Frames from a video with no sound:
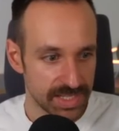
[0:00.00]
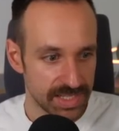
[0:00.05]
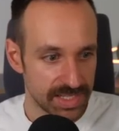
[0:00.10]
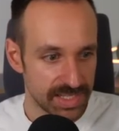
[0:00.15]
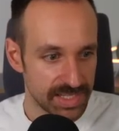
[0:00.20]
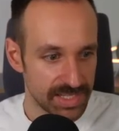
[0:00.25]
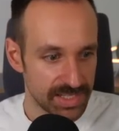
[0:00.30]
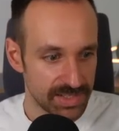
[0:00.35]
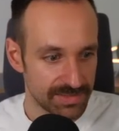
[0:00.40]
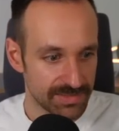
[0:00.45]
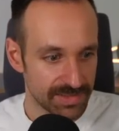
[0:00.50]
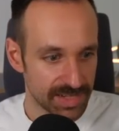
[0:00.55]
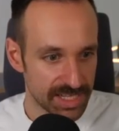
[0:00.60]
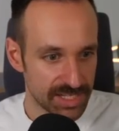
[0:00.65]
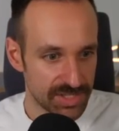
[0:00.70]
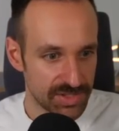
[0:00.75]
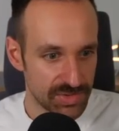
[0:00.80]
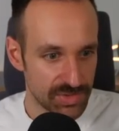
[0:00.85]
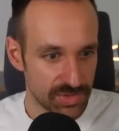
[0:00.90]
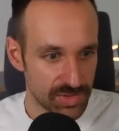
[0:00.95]
If I
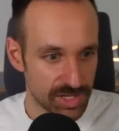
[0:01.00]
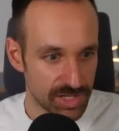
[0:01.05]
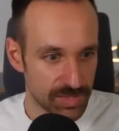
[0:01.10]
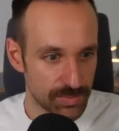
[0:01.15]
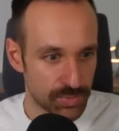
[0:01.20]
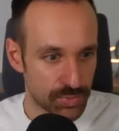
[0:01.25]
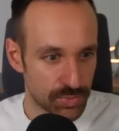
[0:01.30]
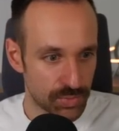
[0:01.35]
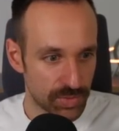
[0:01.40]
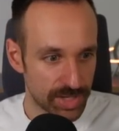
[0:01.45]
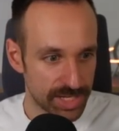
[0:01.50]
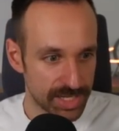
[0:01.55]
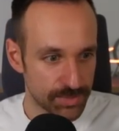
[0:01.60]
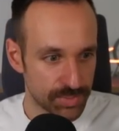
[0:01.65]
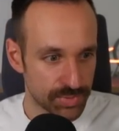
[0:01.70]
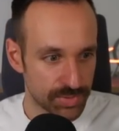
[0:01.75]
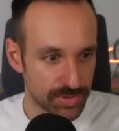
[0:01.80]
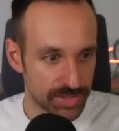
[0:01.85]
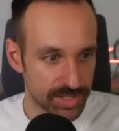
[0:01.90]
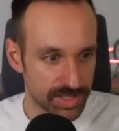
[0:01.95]
do a
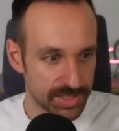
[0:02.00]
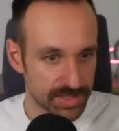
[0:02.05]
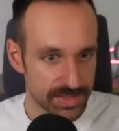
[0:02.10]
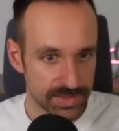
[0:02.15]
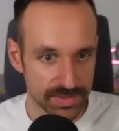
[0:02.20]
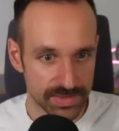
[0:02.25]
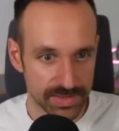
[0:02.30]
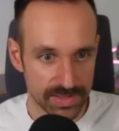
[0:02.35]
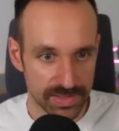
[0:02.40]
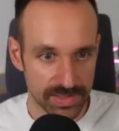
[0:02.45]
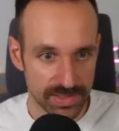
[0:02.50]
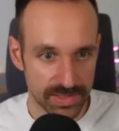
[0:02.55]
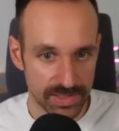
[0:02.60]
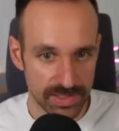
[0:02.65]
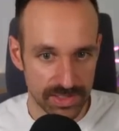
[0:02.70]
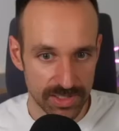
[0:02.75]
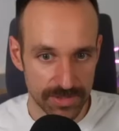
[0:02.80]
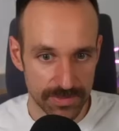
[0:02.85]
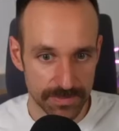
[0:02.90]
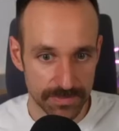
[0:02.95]
breakpoint,
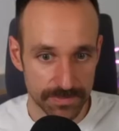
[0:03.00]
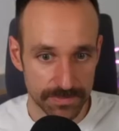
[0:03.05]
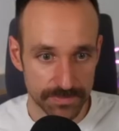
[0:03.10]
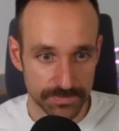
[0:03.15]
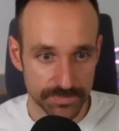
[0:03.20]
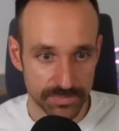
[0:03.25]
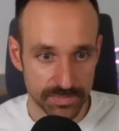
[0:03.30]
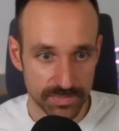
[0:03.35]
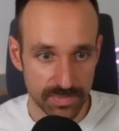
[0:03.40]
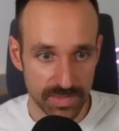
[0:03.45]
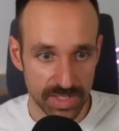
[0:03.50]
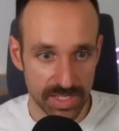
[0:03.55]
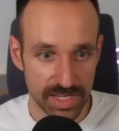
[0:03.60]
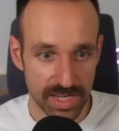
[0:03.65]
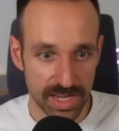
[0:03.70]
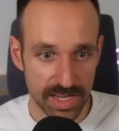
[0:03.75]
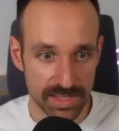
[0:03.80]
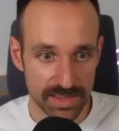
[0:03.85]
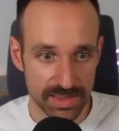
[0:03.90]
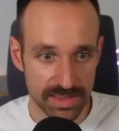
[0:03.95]
um,
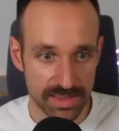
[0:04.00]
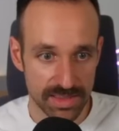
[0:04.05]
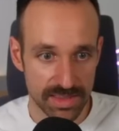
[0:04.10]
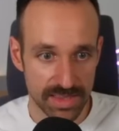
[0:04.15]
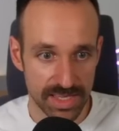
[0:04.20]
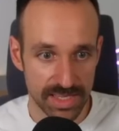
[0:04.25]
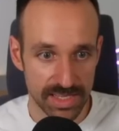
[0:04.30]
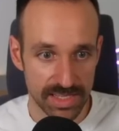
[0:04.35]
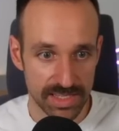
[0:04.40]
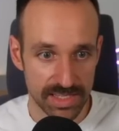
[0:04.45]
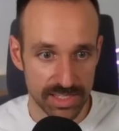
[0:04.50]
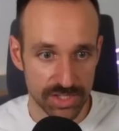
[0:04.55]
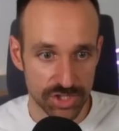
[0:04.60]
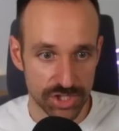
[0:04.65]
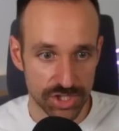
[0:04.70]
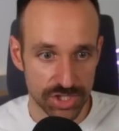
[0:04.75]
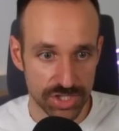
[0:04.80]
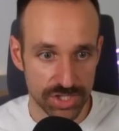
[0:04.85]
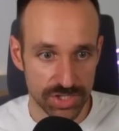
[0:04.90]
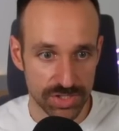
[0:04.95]
I think it
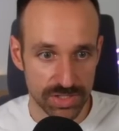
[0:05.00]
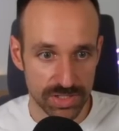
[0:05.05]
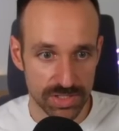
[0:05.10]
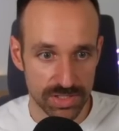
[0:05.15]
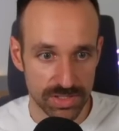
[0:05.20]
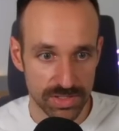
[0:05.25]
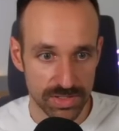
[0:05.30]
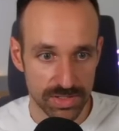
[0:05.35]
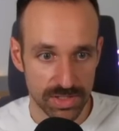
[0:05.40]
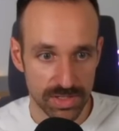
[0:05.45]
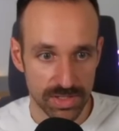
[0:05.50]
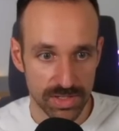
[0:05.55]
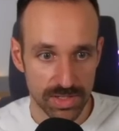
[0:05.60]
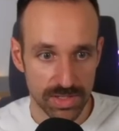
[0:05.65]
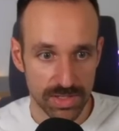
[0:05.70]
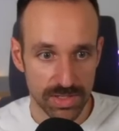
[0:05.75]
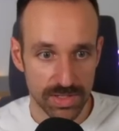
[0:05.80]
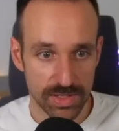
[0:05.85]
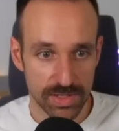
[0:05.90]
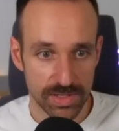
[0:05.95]
should.
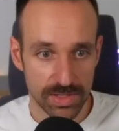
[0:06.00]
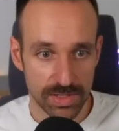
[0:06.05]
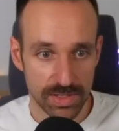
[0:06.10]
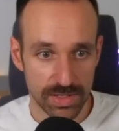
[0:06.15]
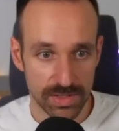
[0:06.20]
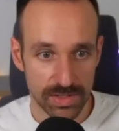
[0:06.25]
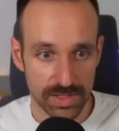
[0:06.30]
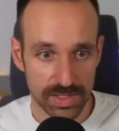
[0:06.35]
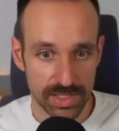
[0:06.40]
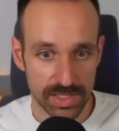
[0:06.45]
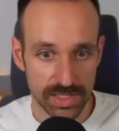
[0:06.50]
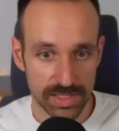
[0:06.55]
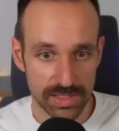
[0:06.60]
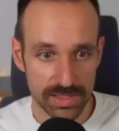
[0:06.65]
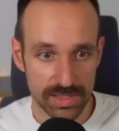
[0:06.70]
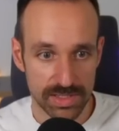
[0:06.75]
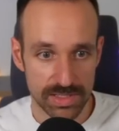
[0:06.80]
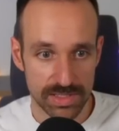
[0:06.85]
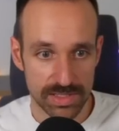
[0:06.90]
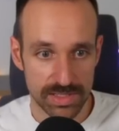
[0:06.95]
Okay,
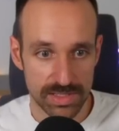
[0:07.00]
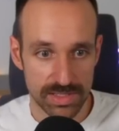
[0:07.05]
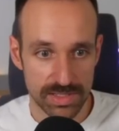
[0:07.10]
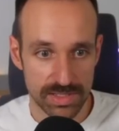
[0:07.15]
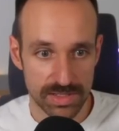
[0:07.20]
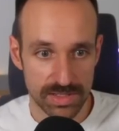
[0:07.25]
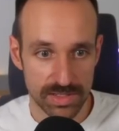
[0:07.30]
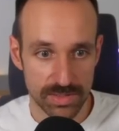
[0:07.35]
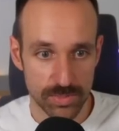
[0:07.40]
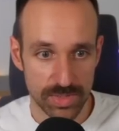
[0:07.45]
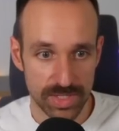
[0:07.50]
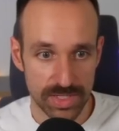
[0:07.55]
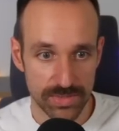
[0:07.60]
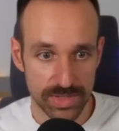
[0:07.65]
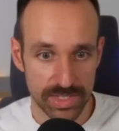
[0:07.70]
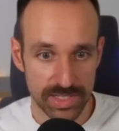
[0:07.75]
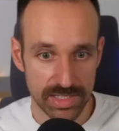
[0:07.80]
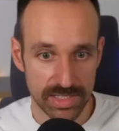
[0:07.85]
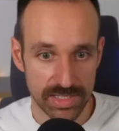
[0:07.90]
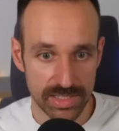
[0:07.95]
this is not. But if
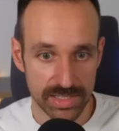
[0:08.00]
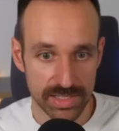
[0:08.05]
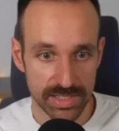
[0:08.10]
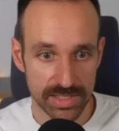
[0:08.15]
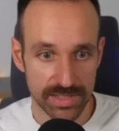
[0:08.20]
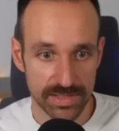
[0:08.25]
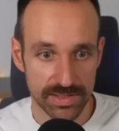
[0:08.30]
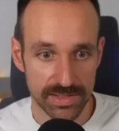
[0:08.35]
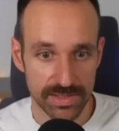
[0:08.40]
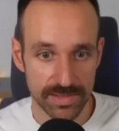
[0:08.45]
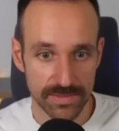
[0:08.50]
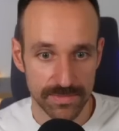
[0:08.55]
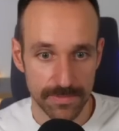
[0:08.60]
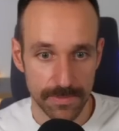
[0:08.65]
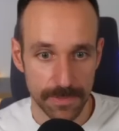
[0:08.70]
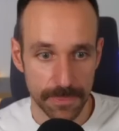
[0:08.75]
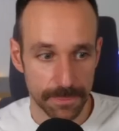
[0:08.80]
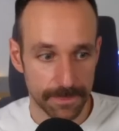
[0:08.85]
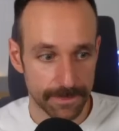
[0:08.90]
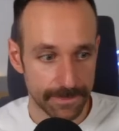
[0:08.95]
I click here,
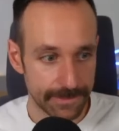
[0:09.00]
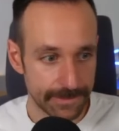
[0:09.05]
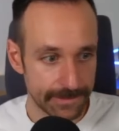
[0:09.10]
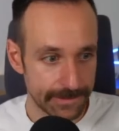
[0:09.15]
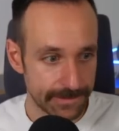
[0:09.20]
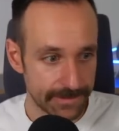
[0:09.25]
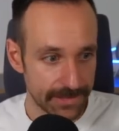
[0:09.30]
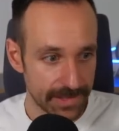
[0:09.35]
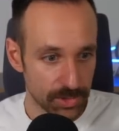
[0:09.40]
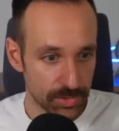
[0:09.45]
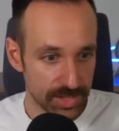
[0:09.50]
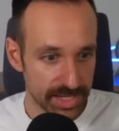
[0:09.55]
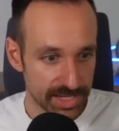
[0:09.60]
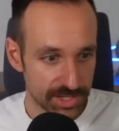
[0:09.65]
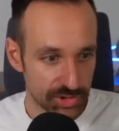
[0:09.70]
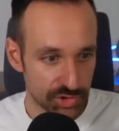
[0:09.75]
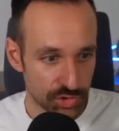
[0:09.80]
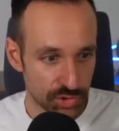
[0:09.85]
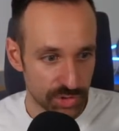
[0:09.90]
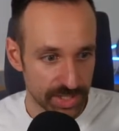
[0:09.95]
uh, how can I
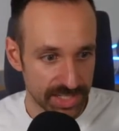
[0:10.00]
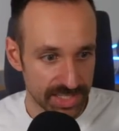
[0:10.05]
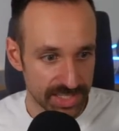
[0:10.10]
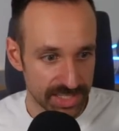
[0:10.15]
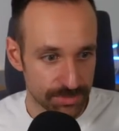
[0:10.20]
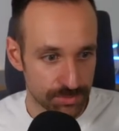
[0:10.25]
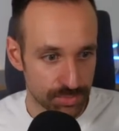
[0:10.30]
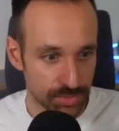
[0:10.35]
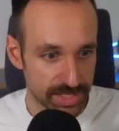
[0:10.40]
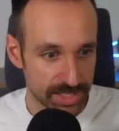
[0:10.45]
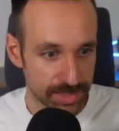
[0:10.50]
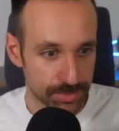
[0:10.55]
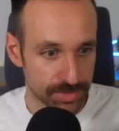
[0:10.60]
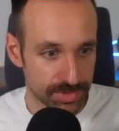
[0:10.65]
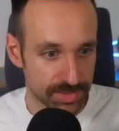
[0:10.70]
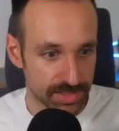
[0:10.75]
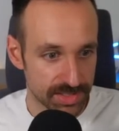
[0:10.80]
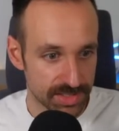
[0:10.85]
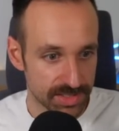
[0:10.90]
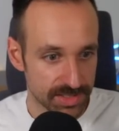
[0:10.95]
trigger that
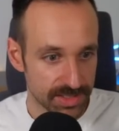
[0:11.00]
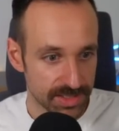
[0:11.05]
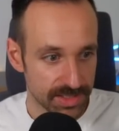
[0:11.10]
breakpoint?